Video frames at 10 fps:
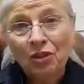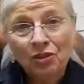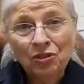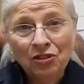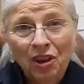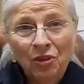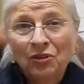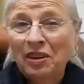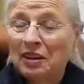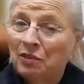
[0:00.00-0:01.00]
So
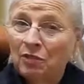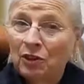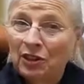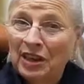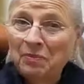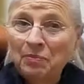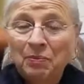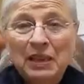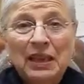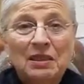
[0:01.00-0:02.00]
the love of learning
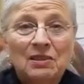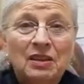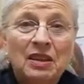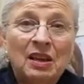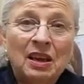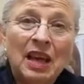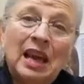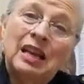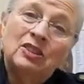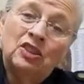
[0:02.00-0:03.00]
begins at a young
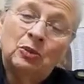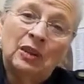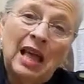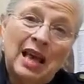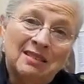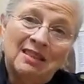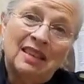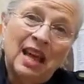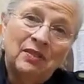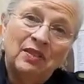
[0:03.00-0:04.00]
age. It will last a
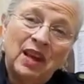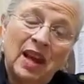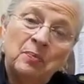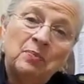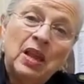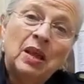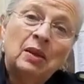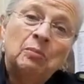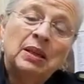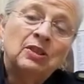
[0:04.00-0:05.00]
lifetime,
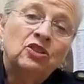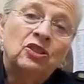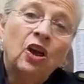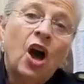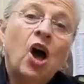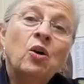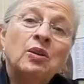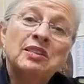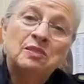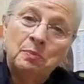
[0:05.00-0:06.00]
but it should
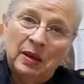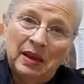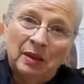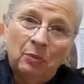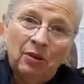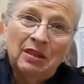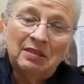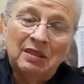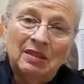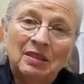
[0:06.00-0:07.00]
always be
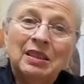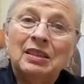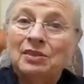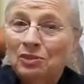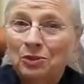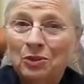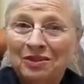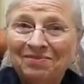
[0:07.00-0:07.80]
present in a school.